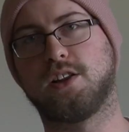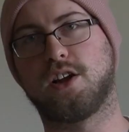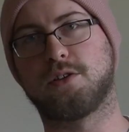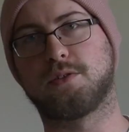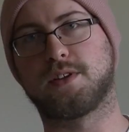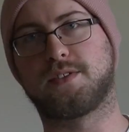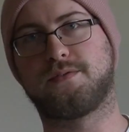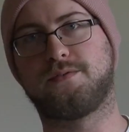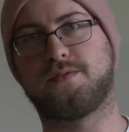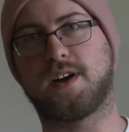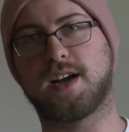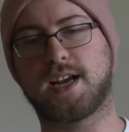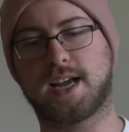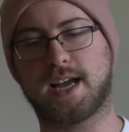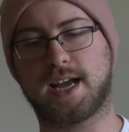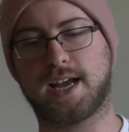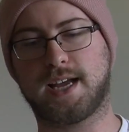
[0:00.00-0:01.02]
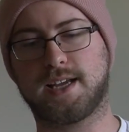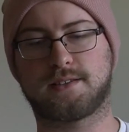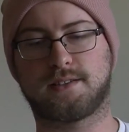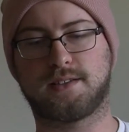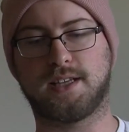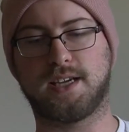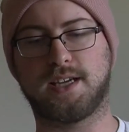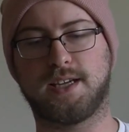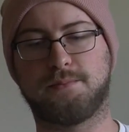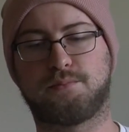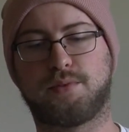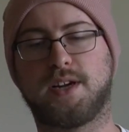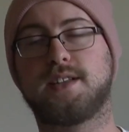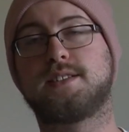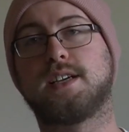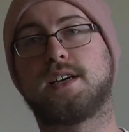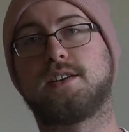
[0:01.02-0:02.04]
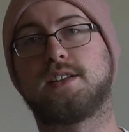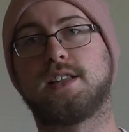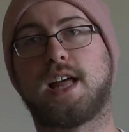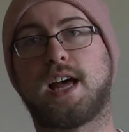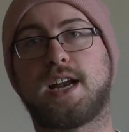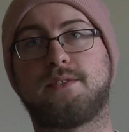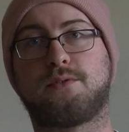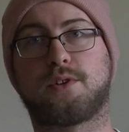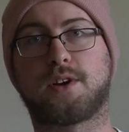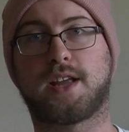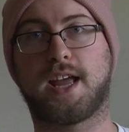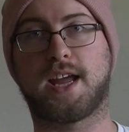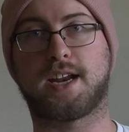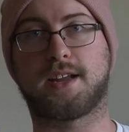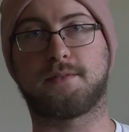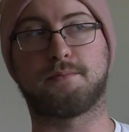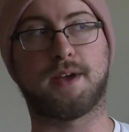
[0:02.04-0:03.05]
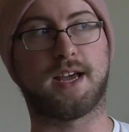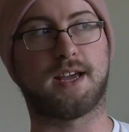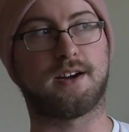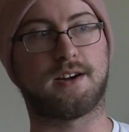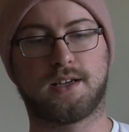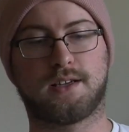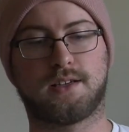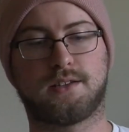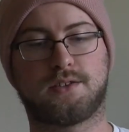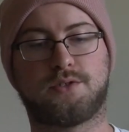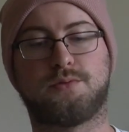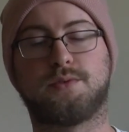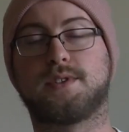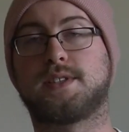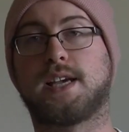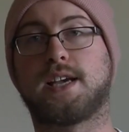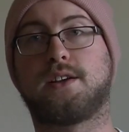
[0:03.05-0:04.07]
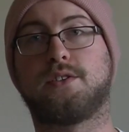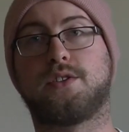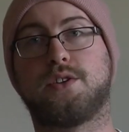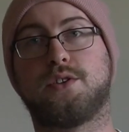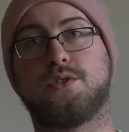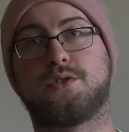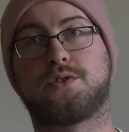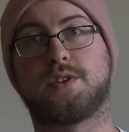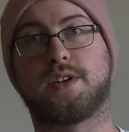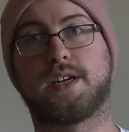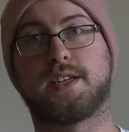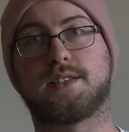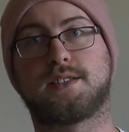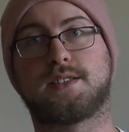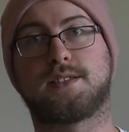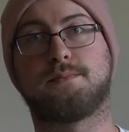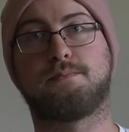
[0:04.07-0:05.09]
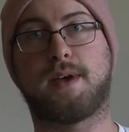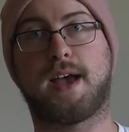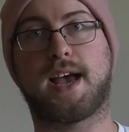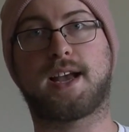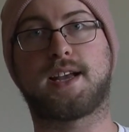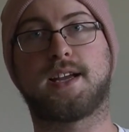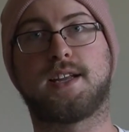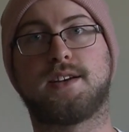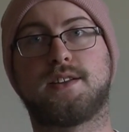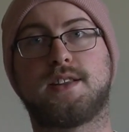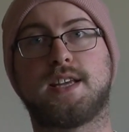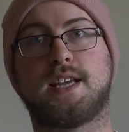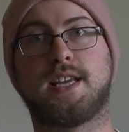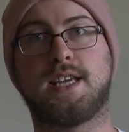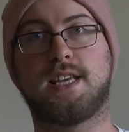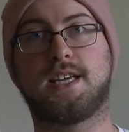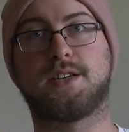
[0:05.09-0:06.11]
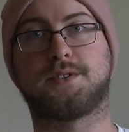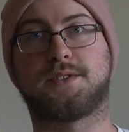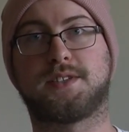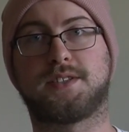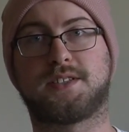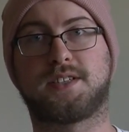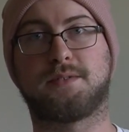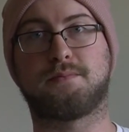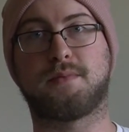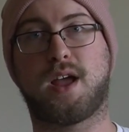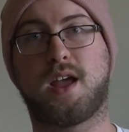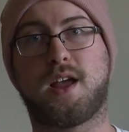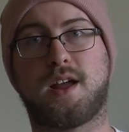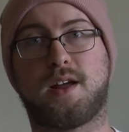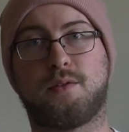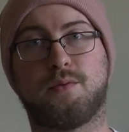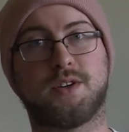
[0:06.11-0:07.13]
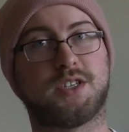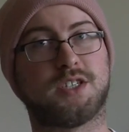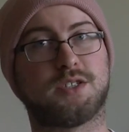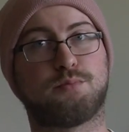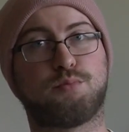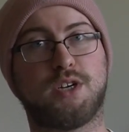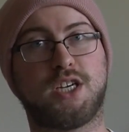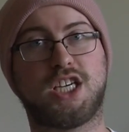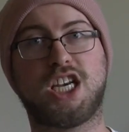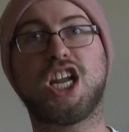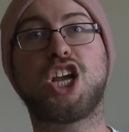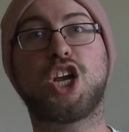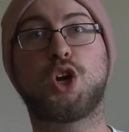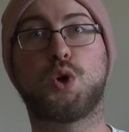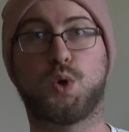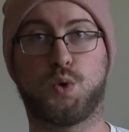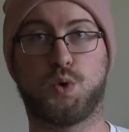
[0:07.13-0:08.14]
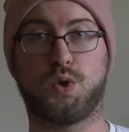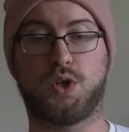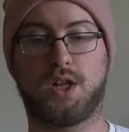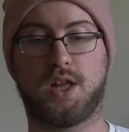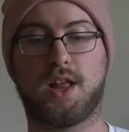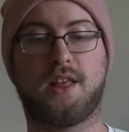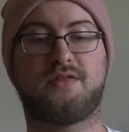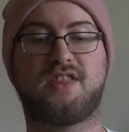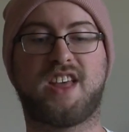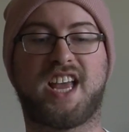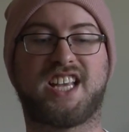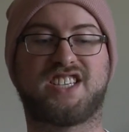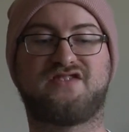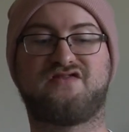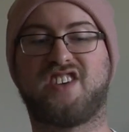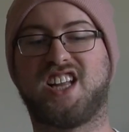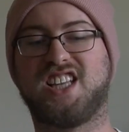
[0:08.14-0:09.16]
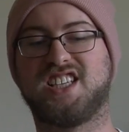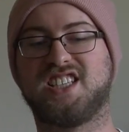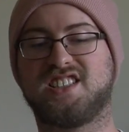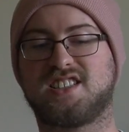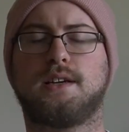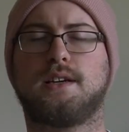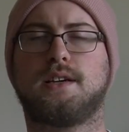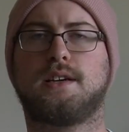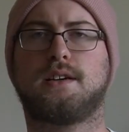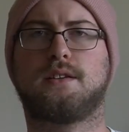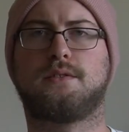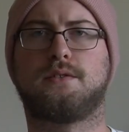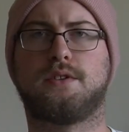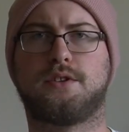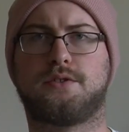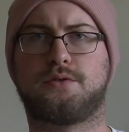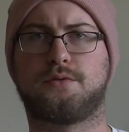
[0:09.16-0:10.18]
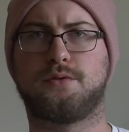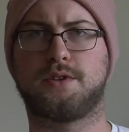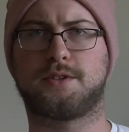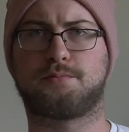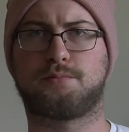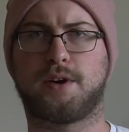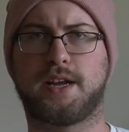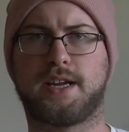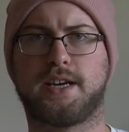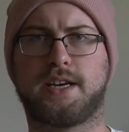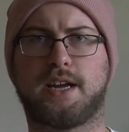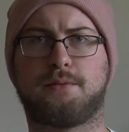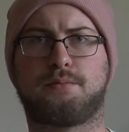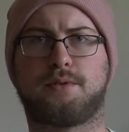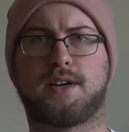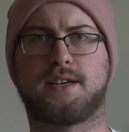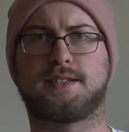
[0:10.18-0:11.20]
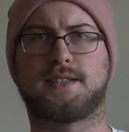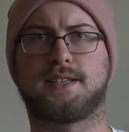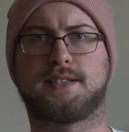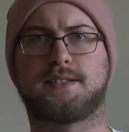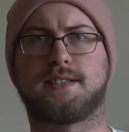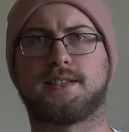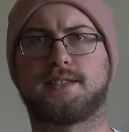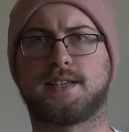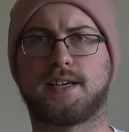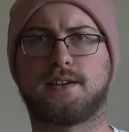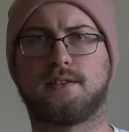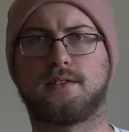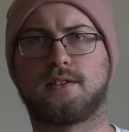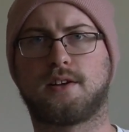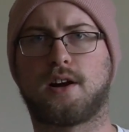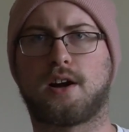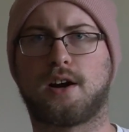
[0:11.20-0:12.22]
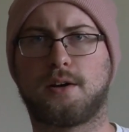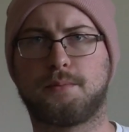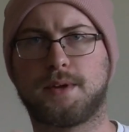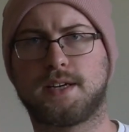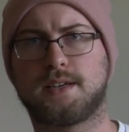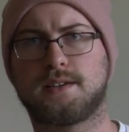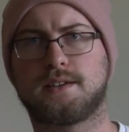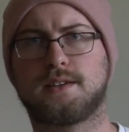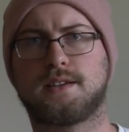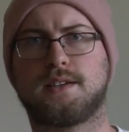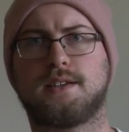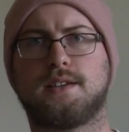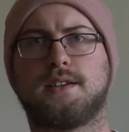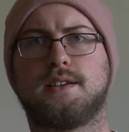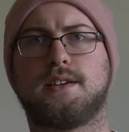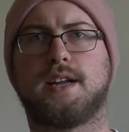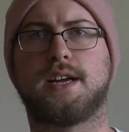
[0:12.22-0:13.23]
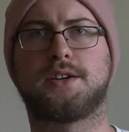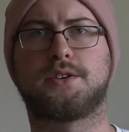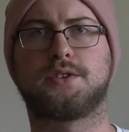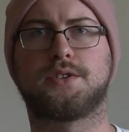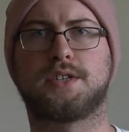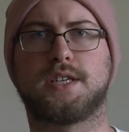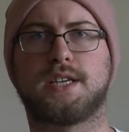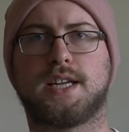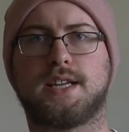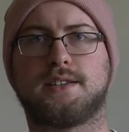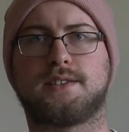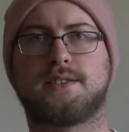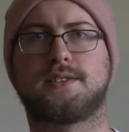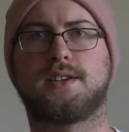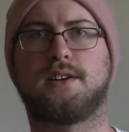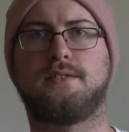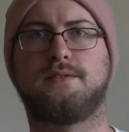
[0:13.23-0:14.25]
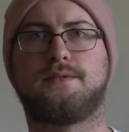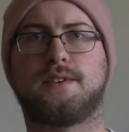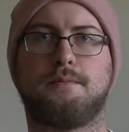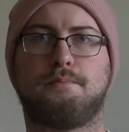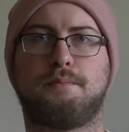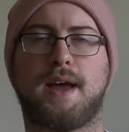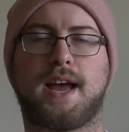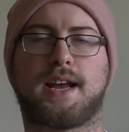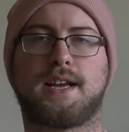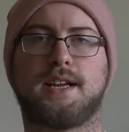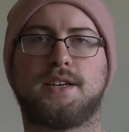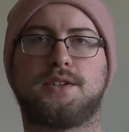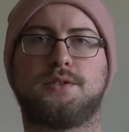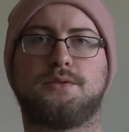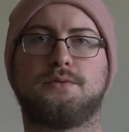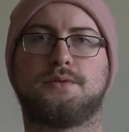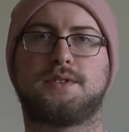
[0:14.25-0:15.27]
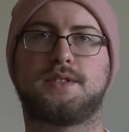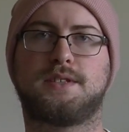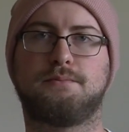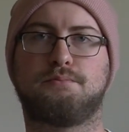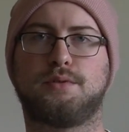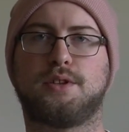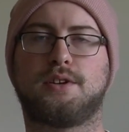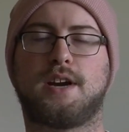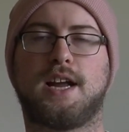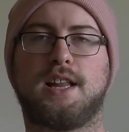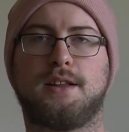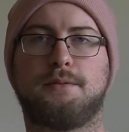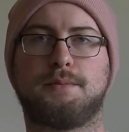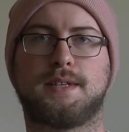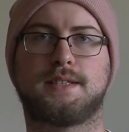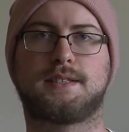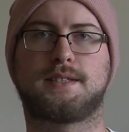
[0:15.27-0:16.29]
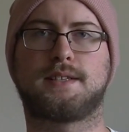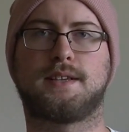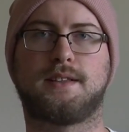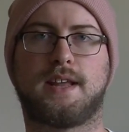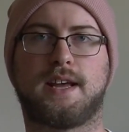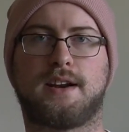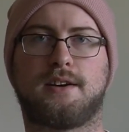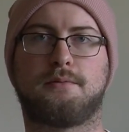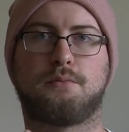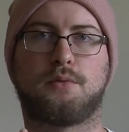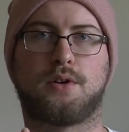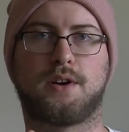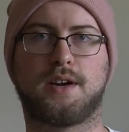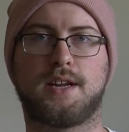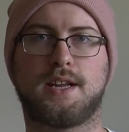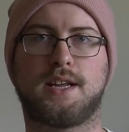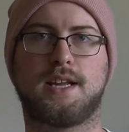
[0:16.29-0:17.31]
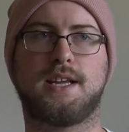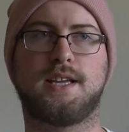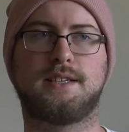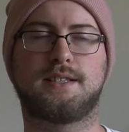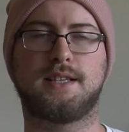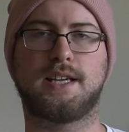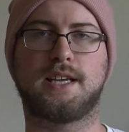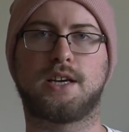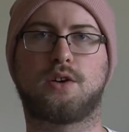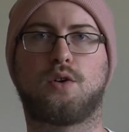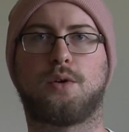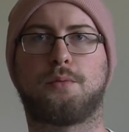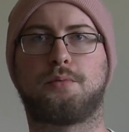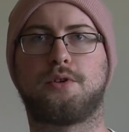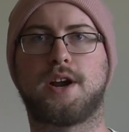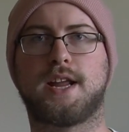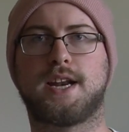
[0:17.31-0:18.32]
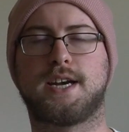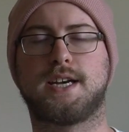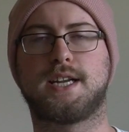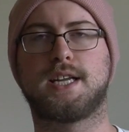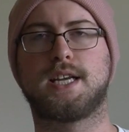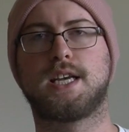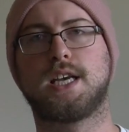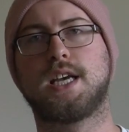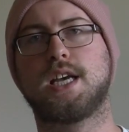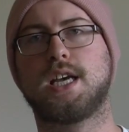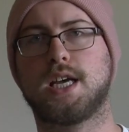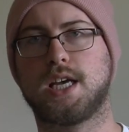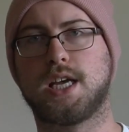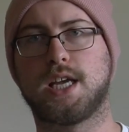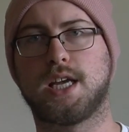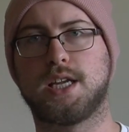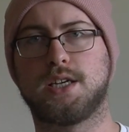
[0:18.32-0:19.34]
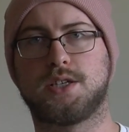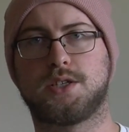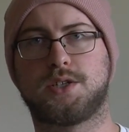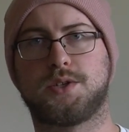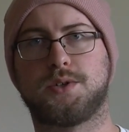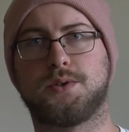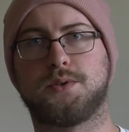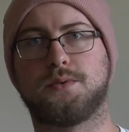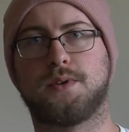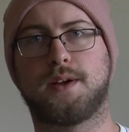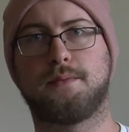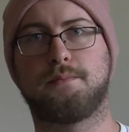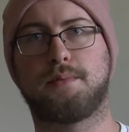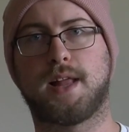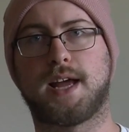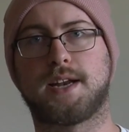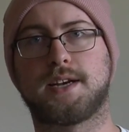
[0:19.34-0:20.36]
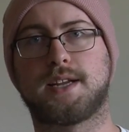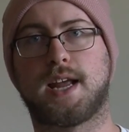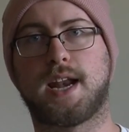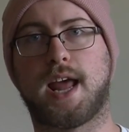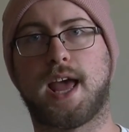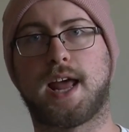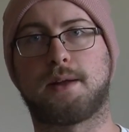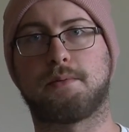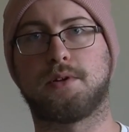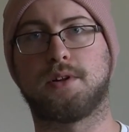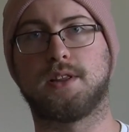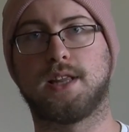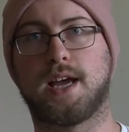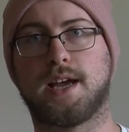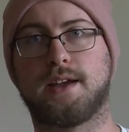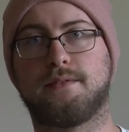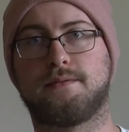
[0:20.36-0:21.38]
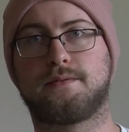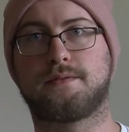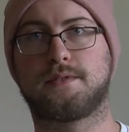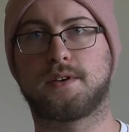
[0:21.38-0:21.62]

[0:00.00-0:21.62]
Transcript: with fungi, they break down a lot of organic matter to recycle the nutrients back into the ecosystem which is pretty cool. Thanks, fellas. through this breaking down process, they cycle carbon, nitrogen, and sulfur back into simpler elements that are more easily incorporated into plant and animal life.